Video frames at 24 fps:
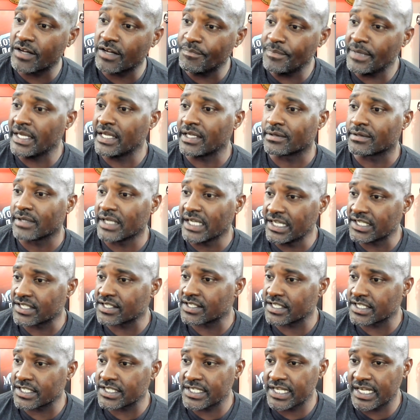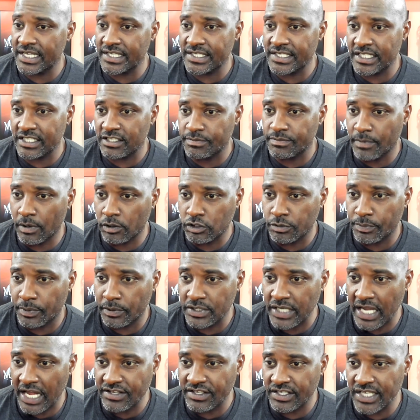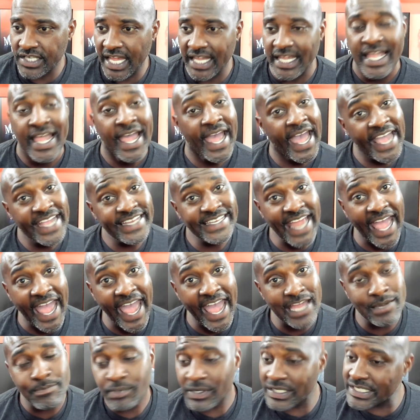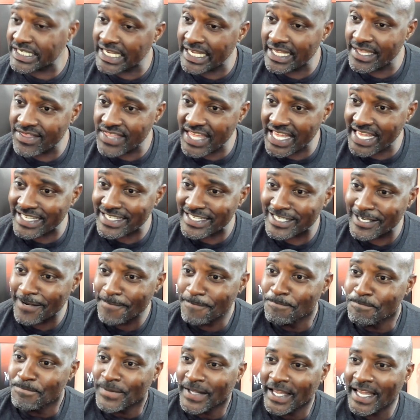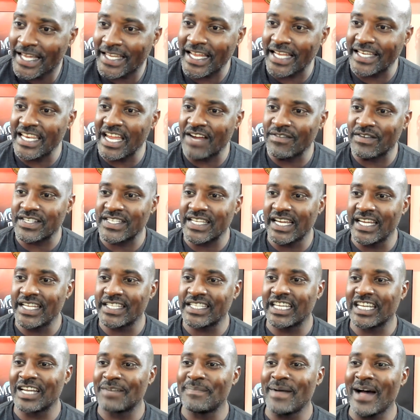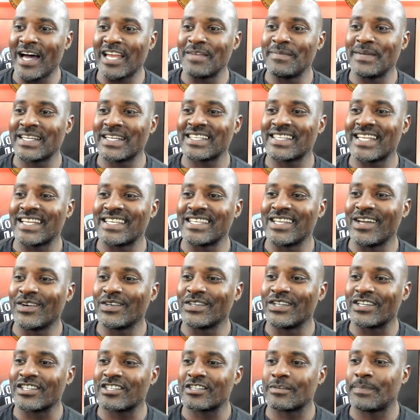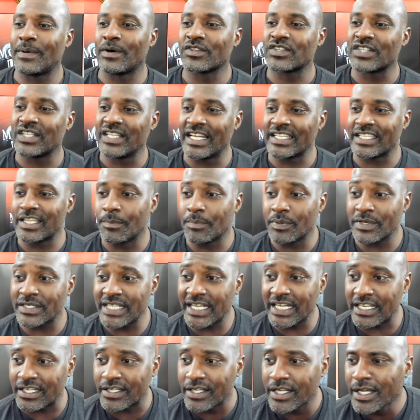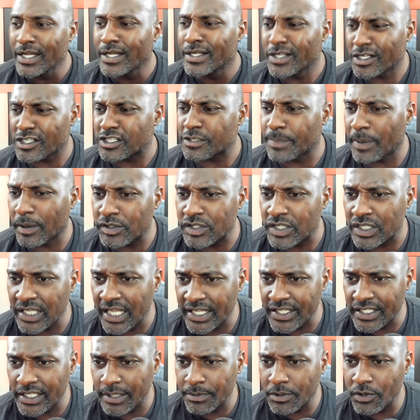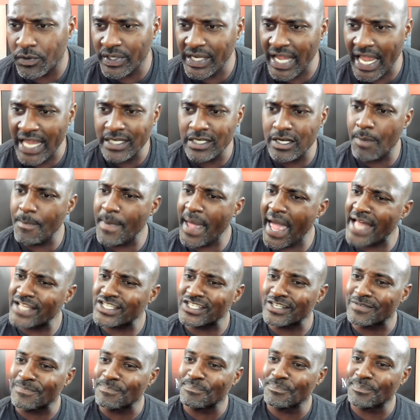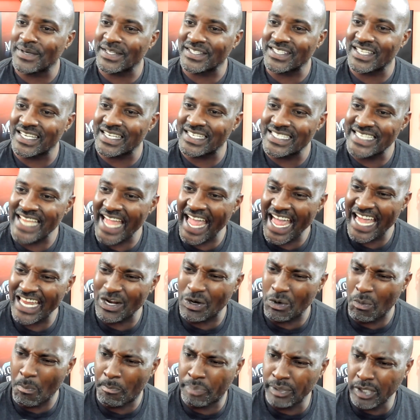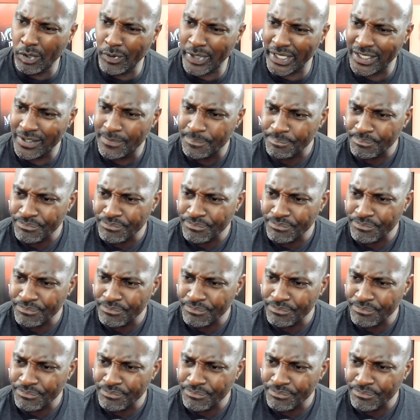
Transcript: of me. Isla says this multiple times a day Hey, dad, pretend this. And I never say anything about it because I know you're supposed to let them pretend. You're supposed to let them create and imagine. But the dad on Bluey,